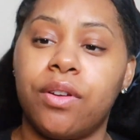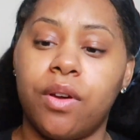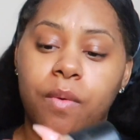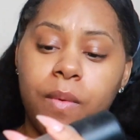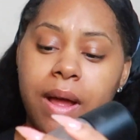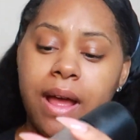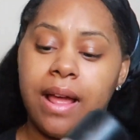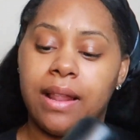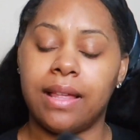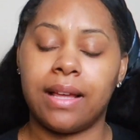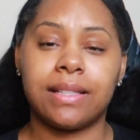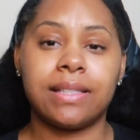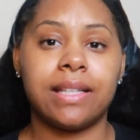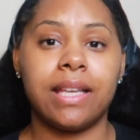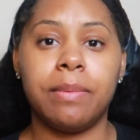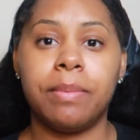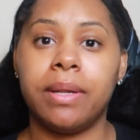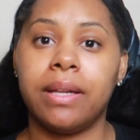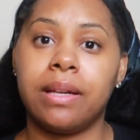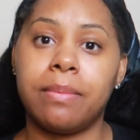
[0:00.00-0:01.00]
know why I like to
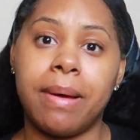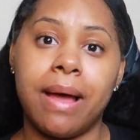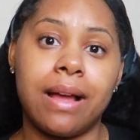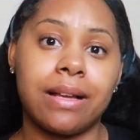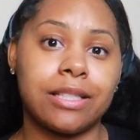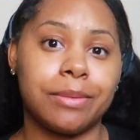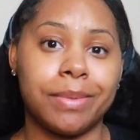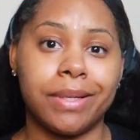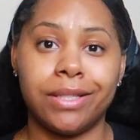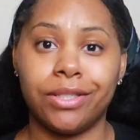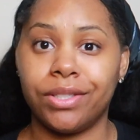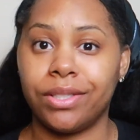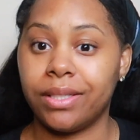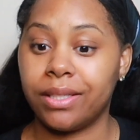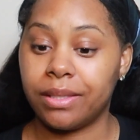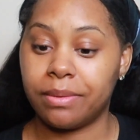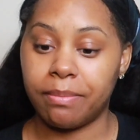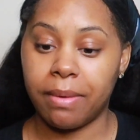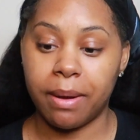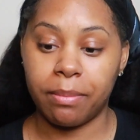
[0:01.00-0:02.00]
keep it in the box, but it's
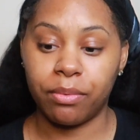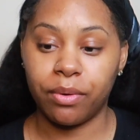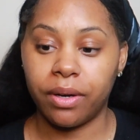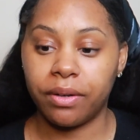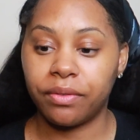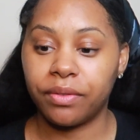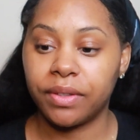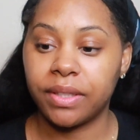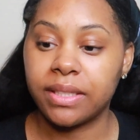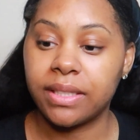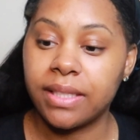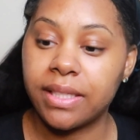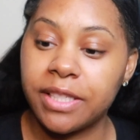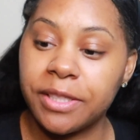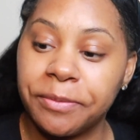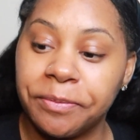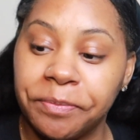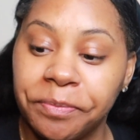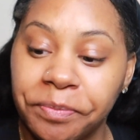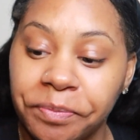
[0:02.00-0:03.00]
just my preference,
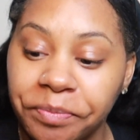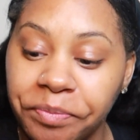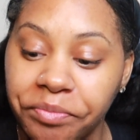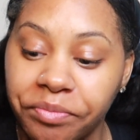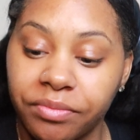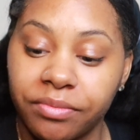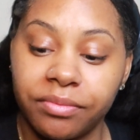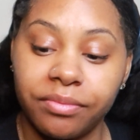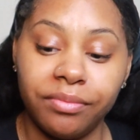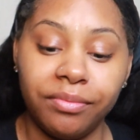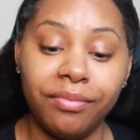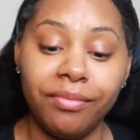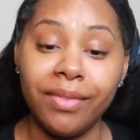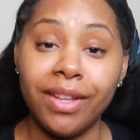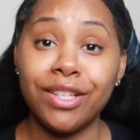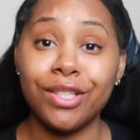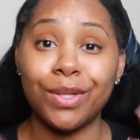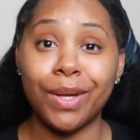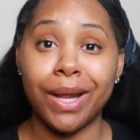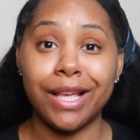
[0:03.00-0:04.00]

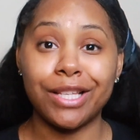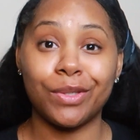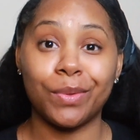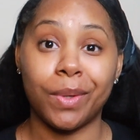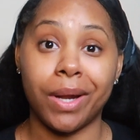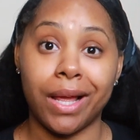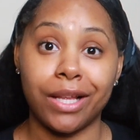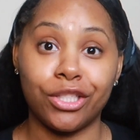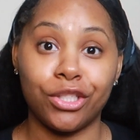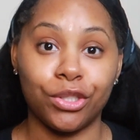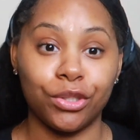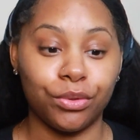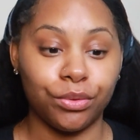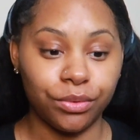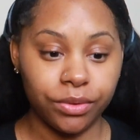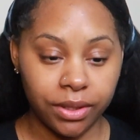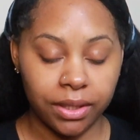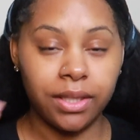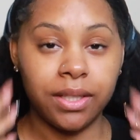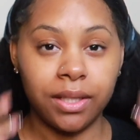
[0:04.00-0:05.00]
so that's what I do.
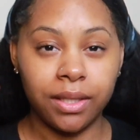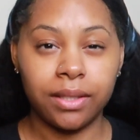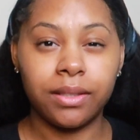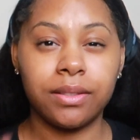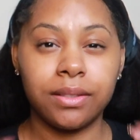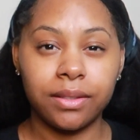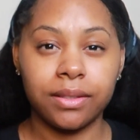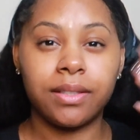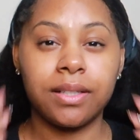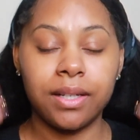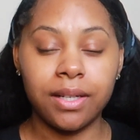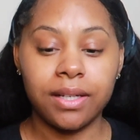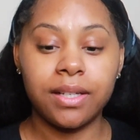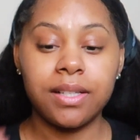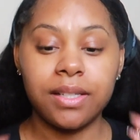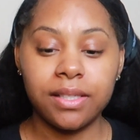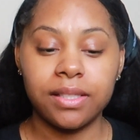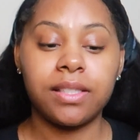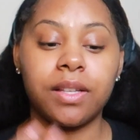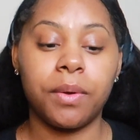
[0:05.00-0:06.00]

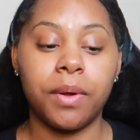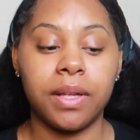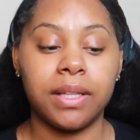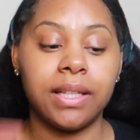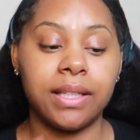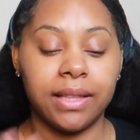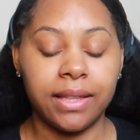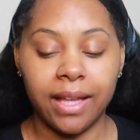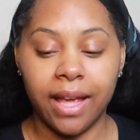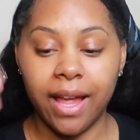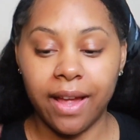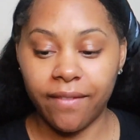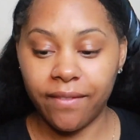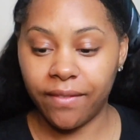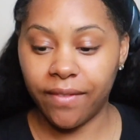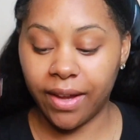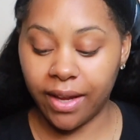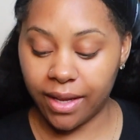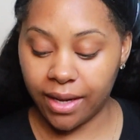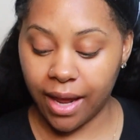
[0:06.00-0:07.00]
So we're gonna let that
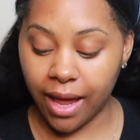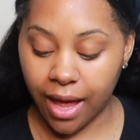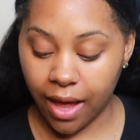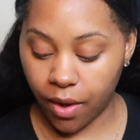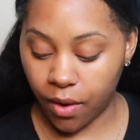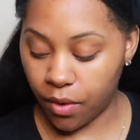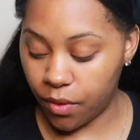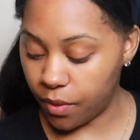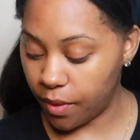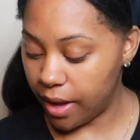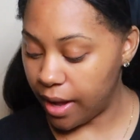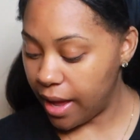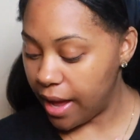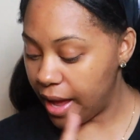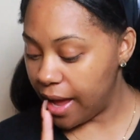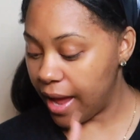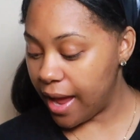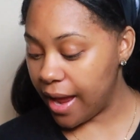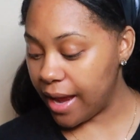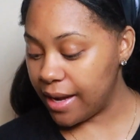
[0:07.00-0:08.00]
fan out.
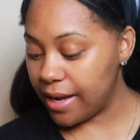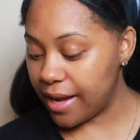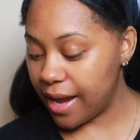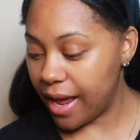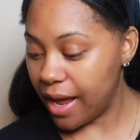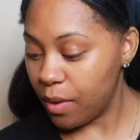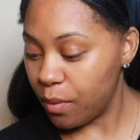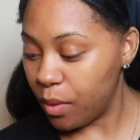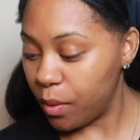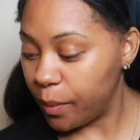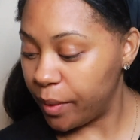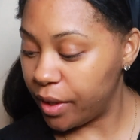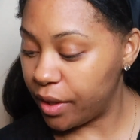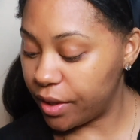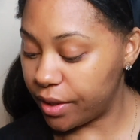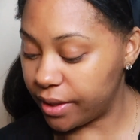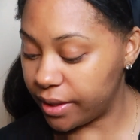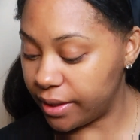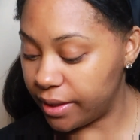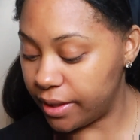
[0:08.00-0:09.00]
And now what we're
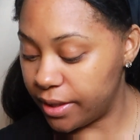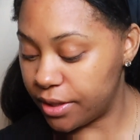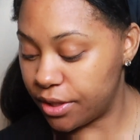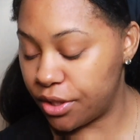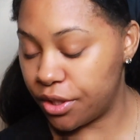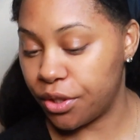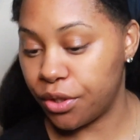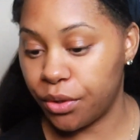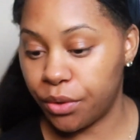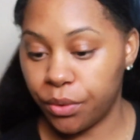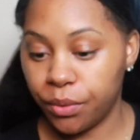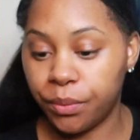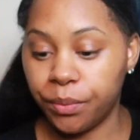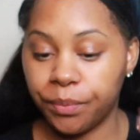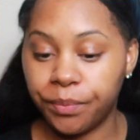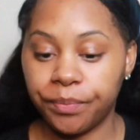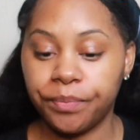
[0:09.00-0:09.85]
gonna get to